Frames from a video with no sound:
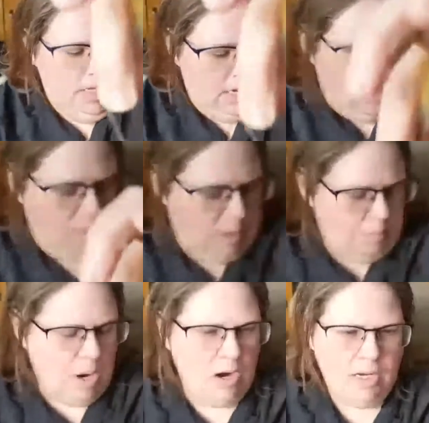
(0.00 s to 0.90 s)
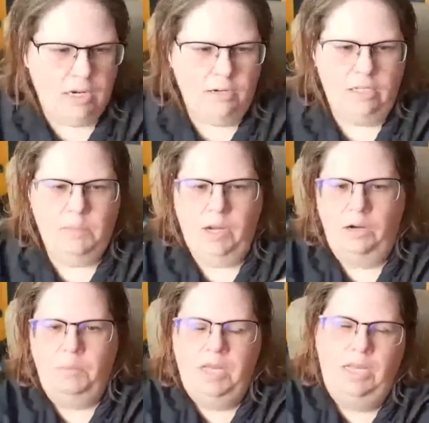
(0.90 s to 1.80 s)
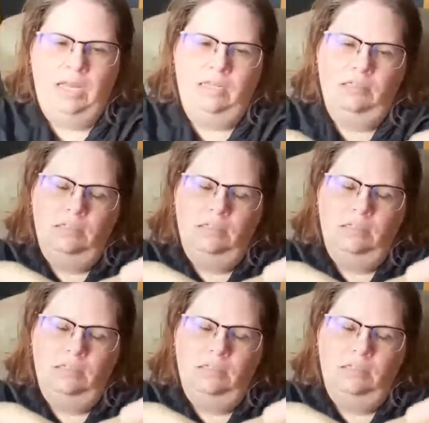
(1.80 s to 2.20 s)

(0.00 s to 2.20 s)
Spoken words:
And now I'm going to park underneath my armpit again.